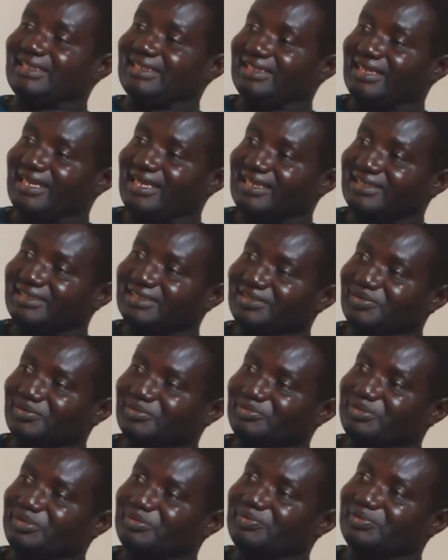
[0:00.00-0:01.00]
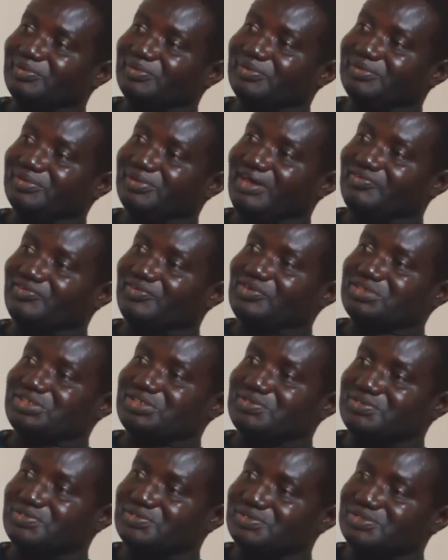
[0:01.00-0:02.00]
and people, of course you
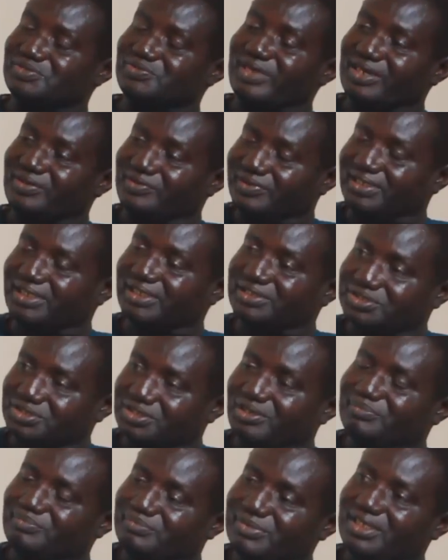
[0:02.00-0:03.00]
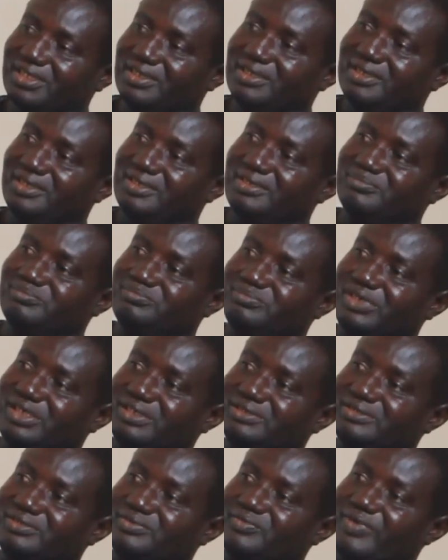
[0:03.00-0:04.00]
were doing a job, but
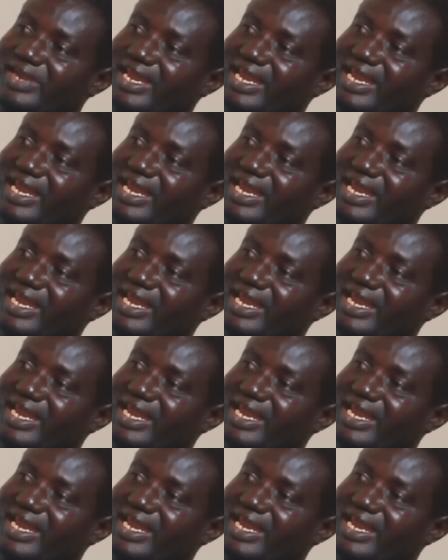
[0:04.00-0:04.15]
were